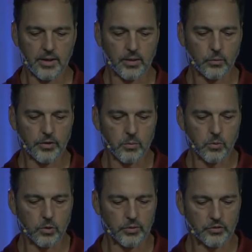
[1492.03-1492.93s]
and with
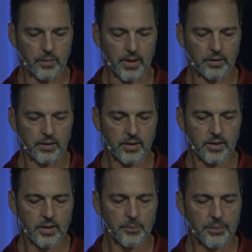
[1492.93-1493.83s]
more respect.
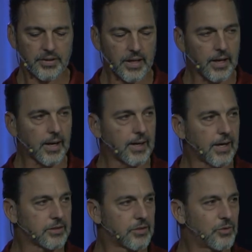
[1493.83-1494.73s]
But then I
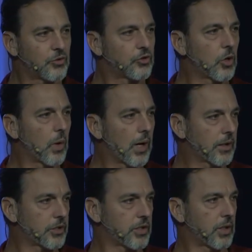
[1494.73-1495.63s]
got to
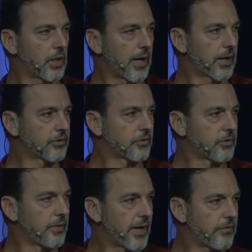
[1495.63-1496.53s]
zoology
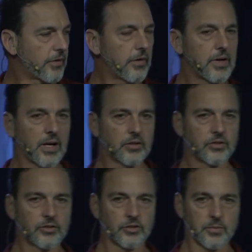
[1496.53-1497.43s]
class that very
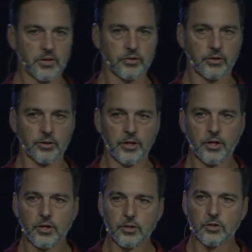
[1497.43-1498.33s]
next semester.
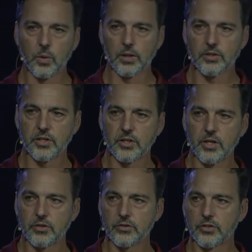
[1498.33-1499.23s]
Zoology
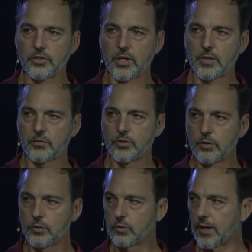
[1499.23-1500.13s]
is the study of
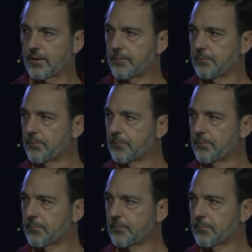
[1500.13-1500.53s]
zoos, right?